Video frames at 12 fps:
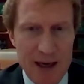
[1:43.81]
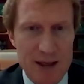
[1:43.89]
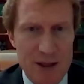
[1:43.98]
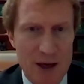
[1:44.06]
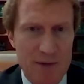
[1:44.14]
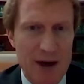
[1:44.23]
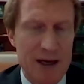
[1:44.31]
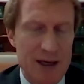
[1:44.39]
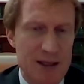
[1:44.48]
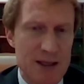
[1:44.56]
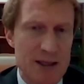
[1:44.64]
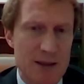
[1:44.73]
It's not right in a
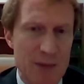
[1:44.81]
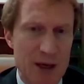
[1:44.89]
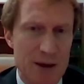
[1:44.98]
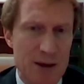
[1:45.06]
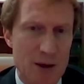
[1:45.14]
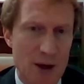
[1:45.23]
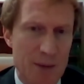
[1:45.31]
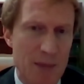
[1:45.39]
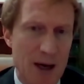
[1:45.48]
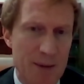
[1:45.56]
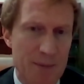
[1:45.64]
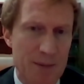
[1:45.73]
system that, you know,
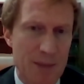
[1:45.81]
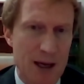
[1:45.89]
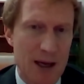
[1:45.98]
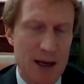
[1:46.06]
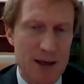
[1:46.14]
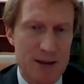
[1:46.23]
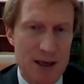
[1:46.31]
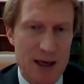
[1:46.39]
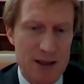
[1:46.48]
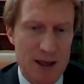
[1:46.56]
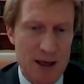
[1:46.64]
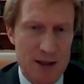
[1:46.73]
I
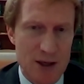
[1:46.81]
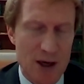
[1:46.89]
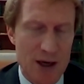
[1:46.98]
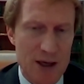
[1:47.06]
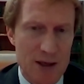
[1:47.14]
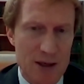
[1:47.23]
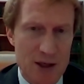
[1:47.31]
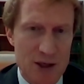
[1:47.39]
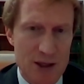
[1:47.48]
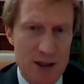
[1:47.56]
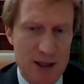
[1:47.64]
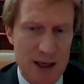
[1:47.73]
as a
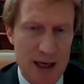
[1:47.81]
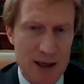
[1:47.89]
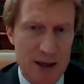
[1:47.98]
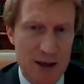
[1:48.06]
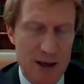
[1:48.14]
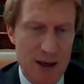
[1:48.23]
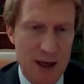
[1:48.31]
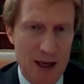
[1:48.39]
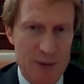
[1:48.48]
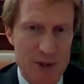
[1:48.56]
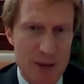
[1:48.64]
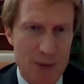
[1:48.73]
non-Indigenous Canadian,
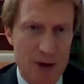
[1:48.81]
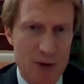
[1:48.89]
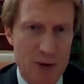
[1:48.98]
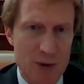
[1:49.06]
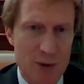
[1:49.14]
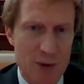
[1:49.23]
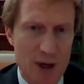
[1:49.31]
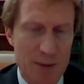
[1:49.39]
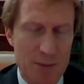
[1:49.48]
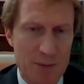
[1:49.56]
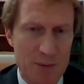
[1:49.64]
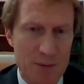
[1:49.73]
I'm someone who
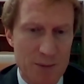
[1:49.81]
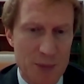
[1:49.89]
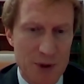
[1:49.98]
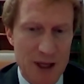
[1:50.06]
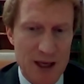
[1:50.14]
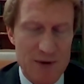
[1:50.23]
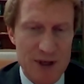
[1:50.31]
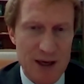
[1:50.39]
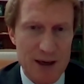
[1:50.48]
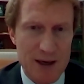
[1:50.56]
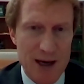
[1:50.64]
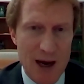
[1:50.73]
believes
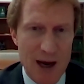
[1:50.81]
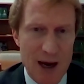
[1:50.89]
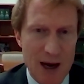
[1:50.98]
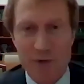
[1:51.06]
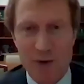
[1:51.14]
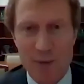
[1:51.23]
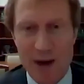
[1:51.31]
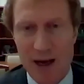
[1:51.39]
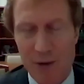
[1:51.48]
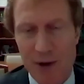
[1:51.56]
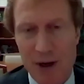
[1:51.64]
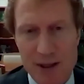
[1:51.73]
in how wonderful my
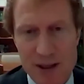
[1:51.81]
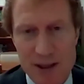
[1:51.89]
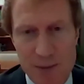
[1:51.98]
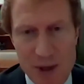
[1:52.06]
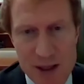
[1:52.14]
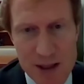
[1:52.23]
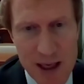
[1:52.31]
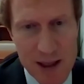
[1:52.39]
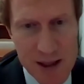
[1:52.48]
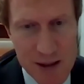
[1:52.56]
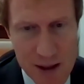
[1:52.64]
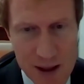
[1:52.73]
healthcare system is, yet
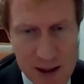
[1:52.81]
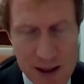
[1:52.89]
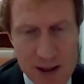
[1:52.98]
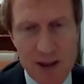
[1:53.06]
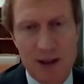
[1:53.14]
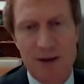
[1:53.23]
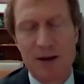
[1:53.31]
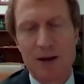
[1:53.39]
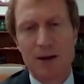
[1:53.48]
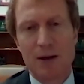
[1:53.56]
it's consistently